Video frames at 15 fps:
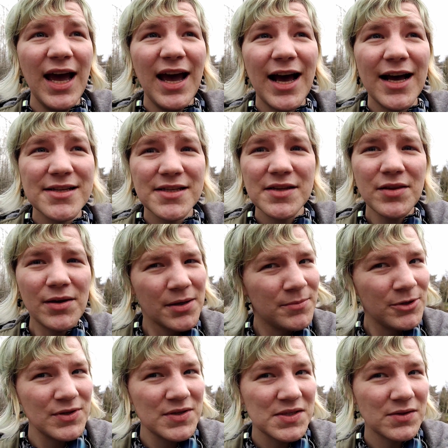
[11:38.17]
As I thought
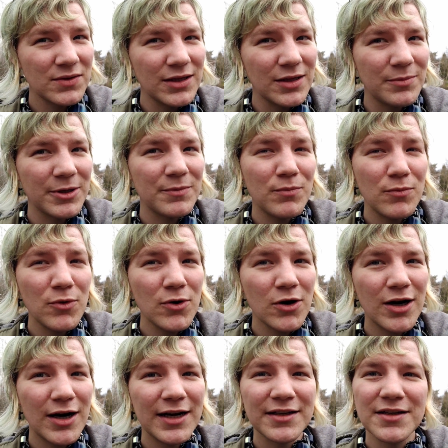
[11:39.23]
about this a little bit
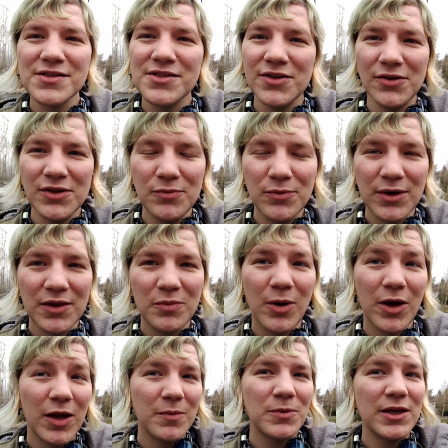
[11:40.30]
more and consulted with
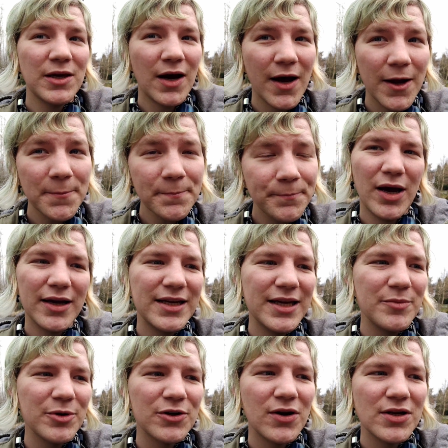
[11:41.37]
my PI, I
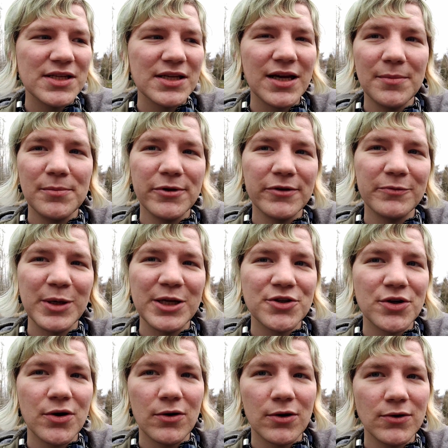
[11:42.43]
came across a couple of
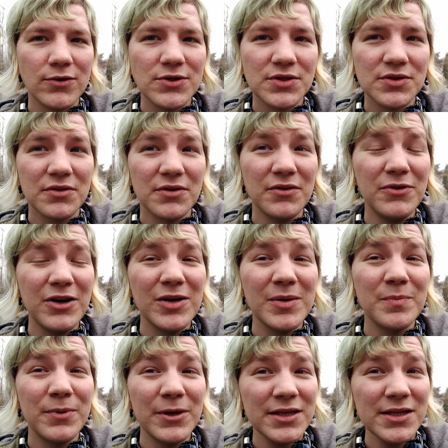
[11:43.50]
major hurdles. The very
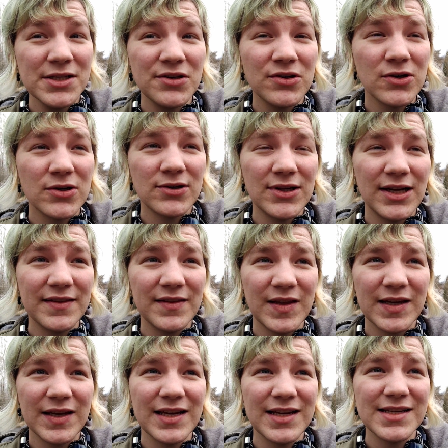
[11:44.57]
biggest hurdle, I
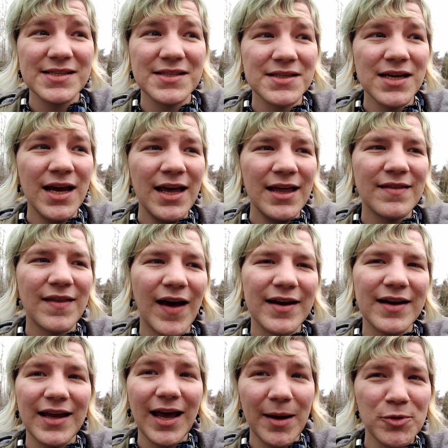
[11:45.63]
think, is that
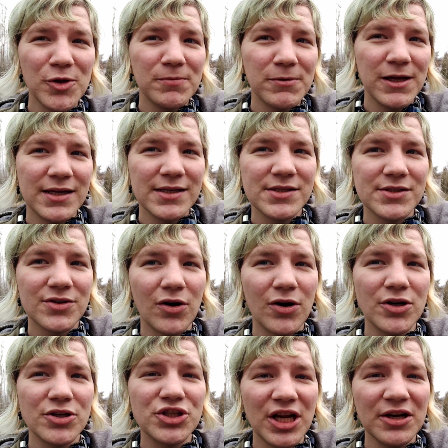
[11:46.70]
amyloplasts
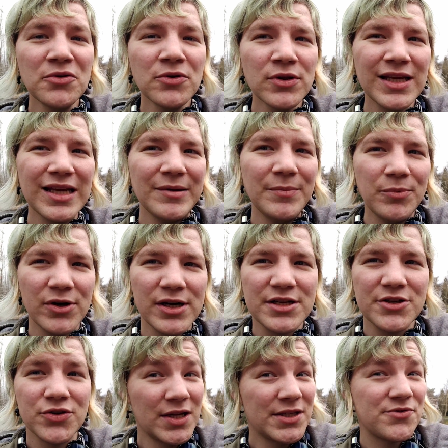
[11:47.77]
are generally pretty
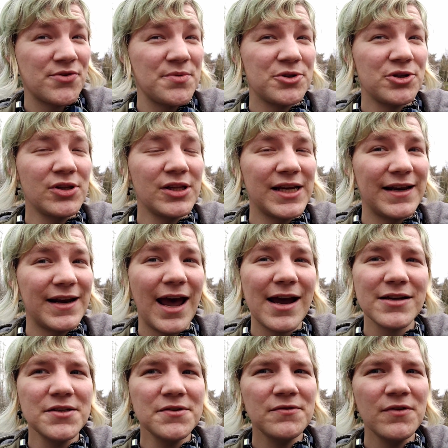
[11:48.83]
transcriptionally
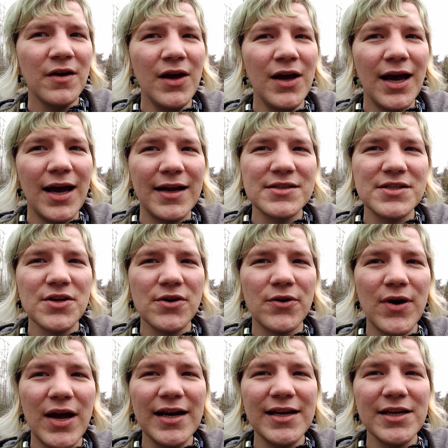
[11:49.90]
inactive, and
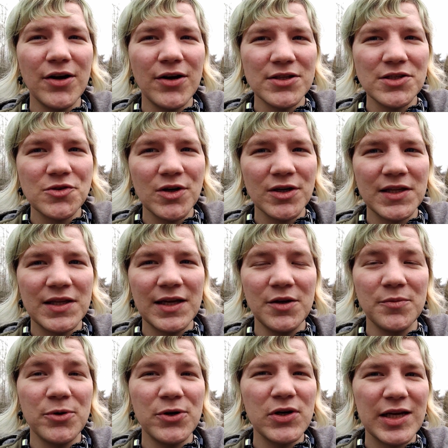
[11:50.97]
so any construct that
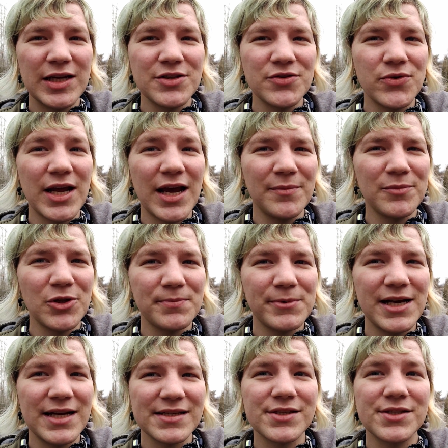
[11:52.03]
you put into an
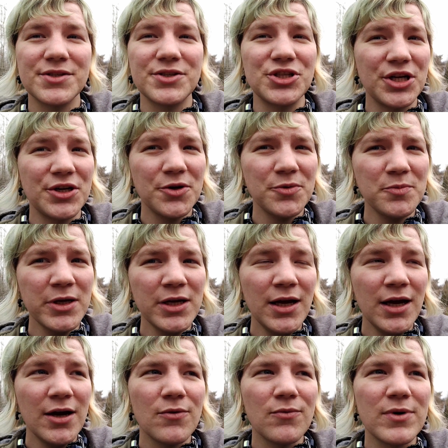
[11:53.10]
amyloplast's genome
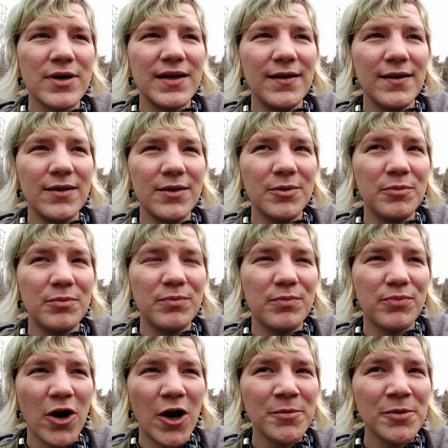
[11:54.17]
will
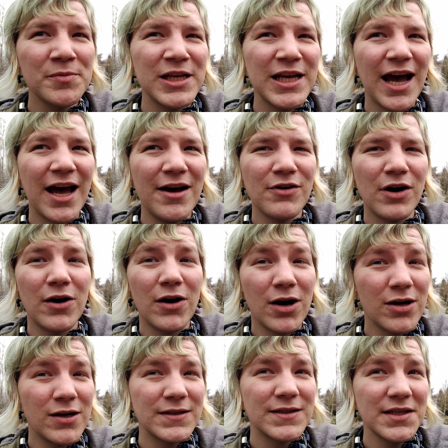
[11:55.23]
probably have a
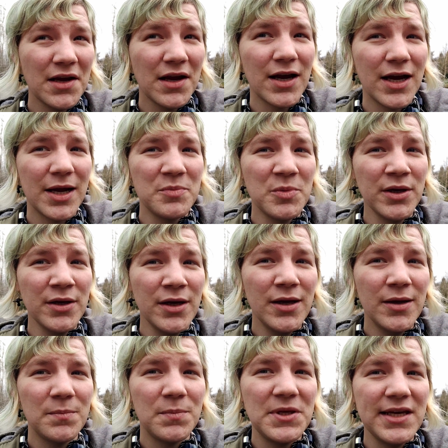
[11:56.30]
hard time
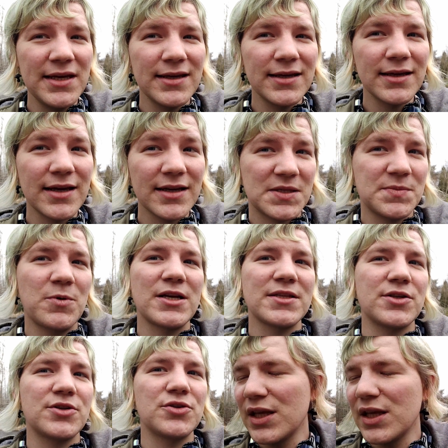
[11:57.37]
being expressed.